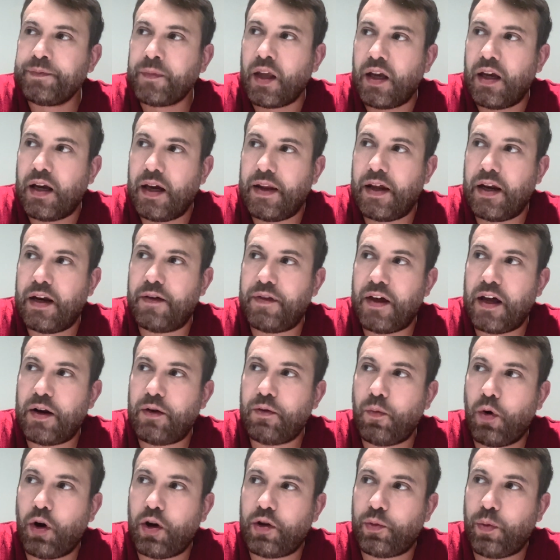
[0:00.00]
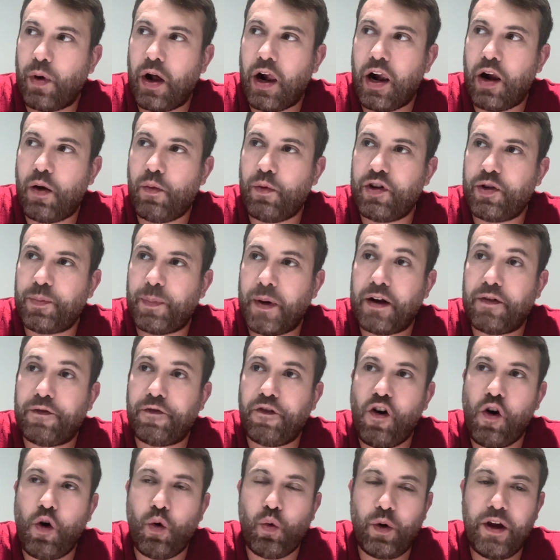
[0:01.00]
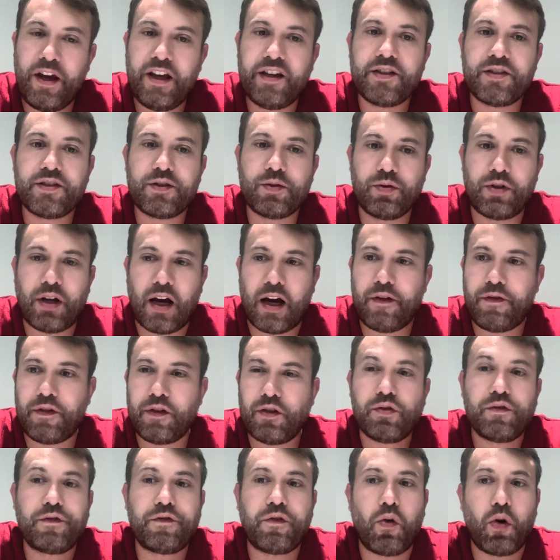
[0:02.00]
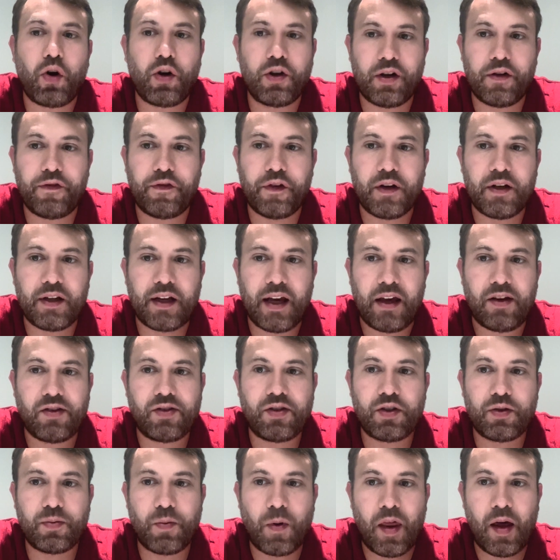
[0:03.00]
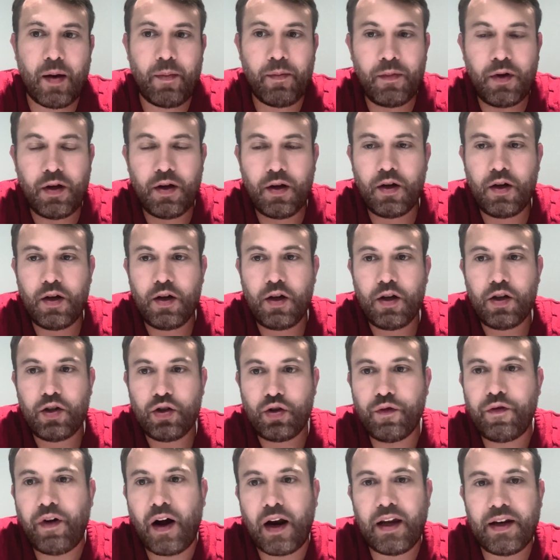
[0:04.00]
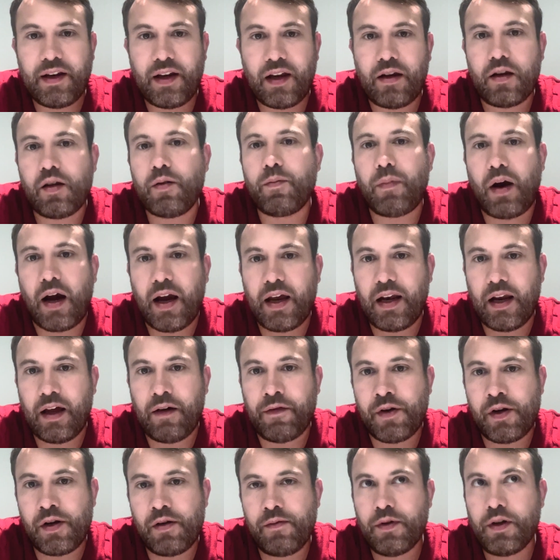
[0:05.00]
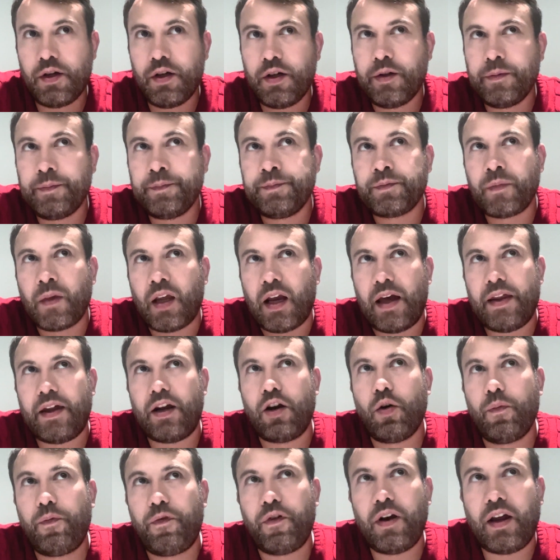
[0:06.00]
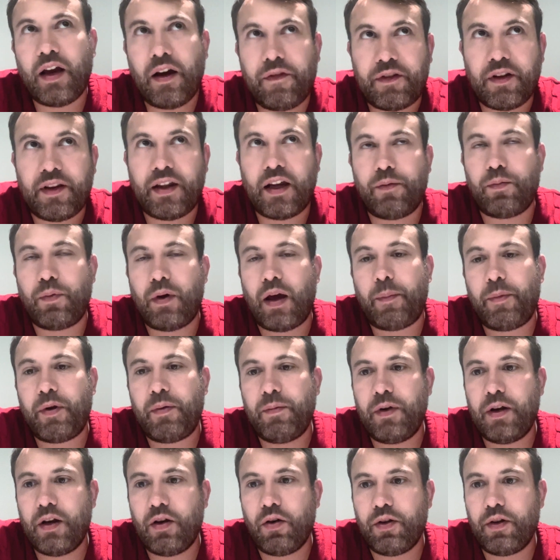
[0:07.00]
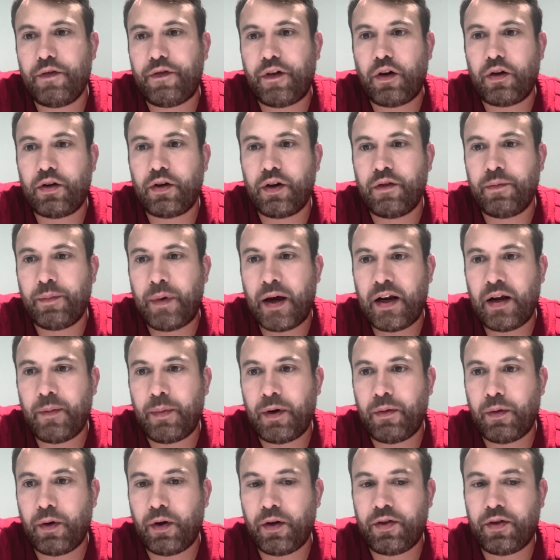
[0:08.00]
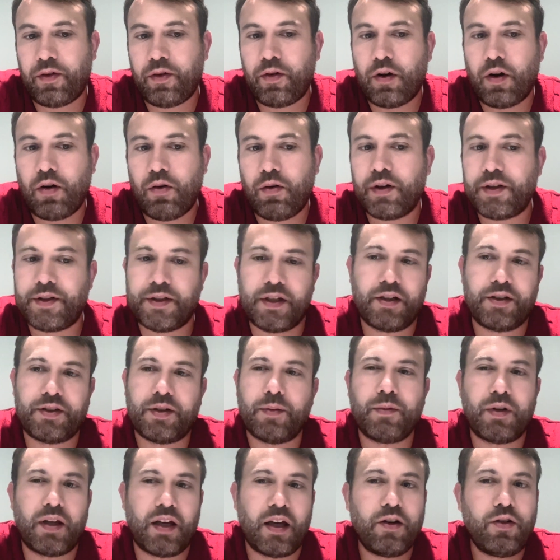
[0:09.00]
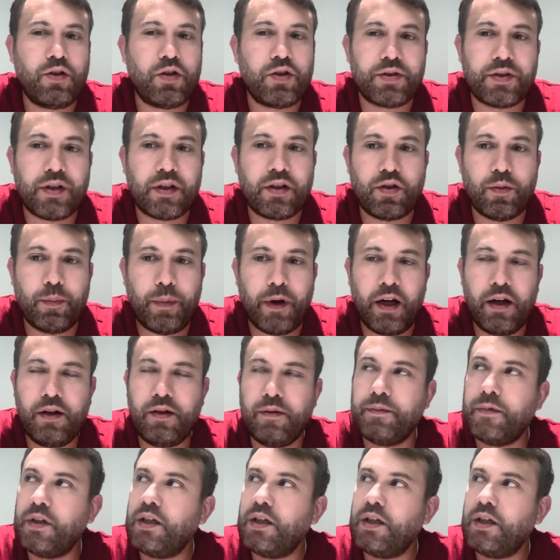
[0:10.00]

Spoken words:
And then if that works well, we spend 4 weeks to dive into 4 different cases with them to validate them high level. And then hopefully after that, we know the founder even better, but we also know, is there something interesting to build?